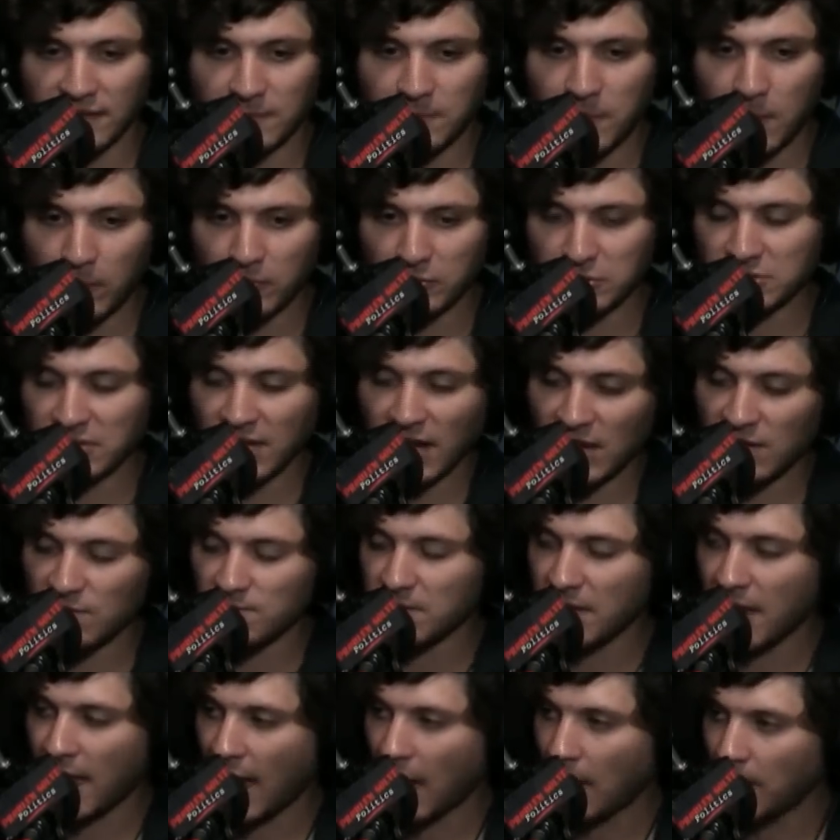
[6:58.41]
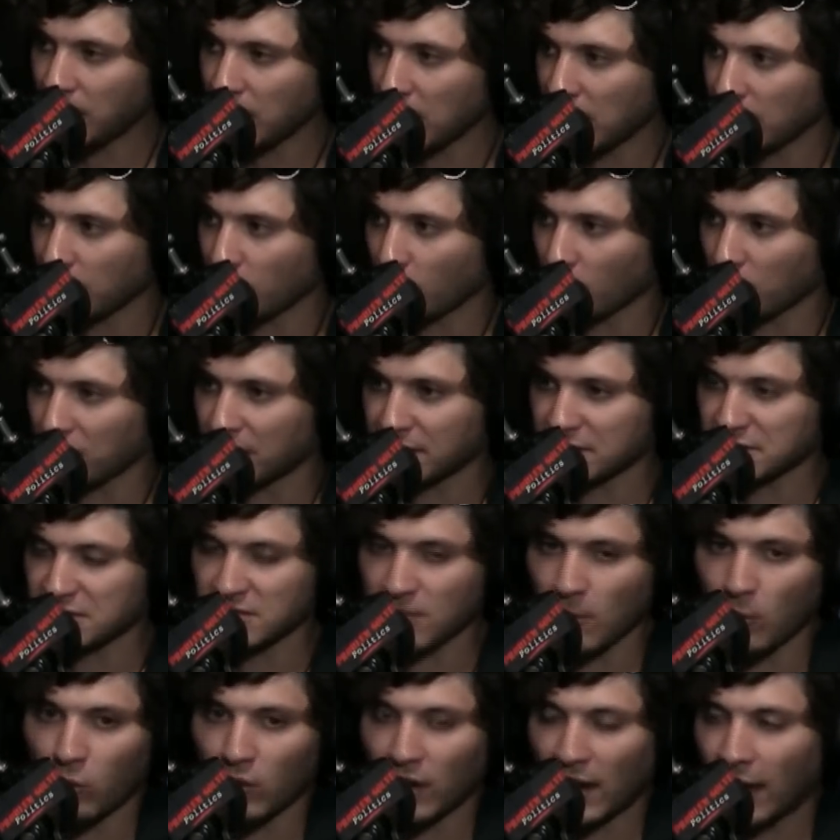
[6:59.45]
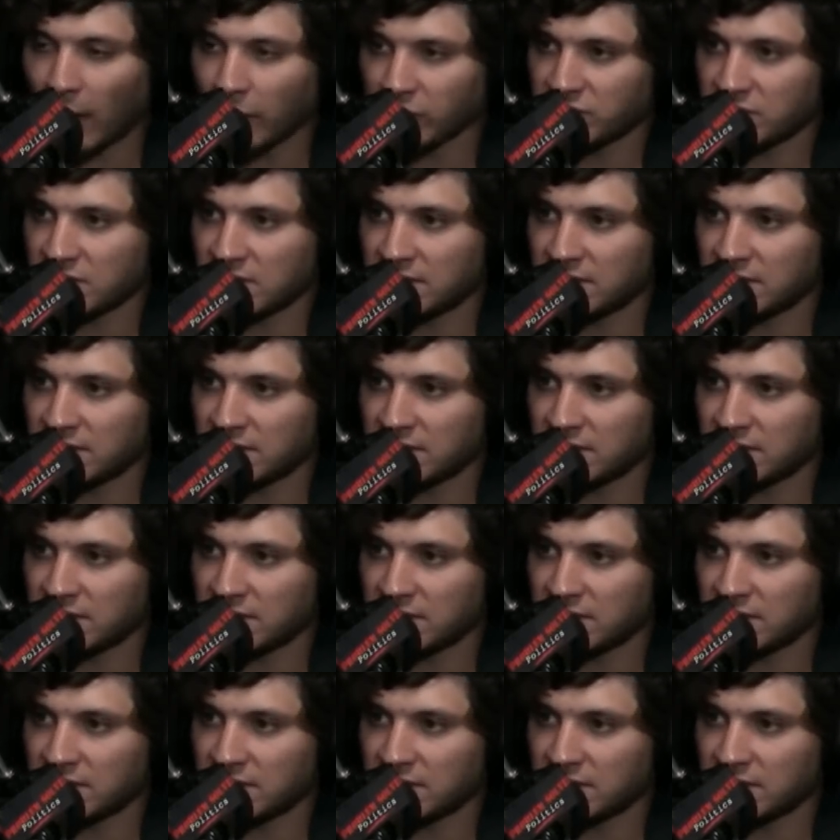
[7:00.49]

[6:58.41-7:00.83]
people just can't even be happy anymore because someone else has a